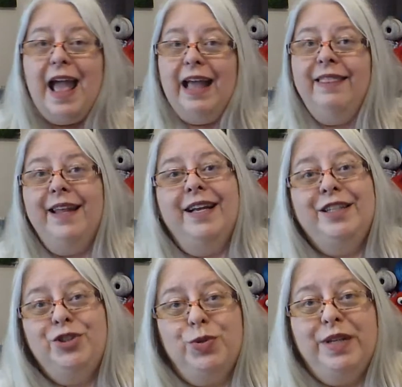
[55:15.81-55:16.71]
and then I
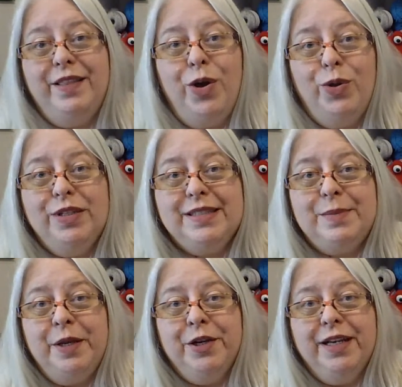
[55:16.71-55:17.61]
enjoyed the whole
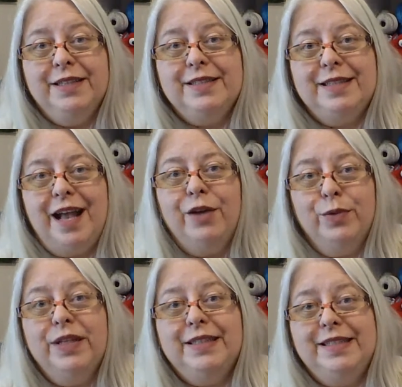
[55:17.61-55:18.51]
experience. I
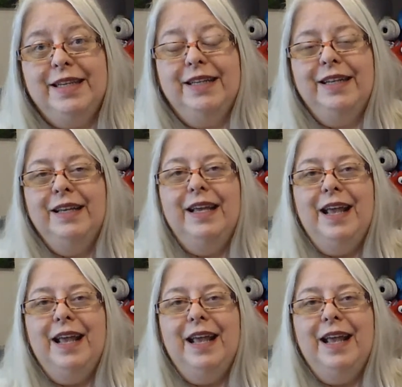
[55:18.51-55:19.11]
really did.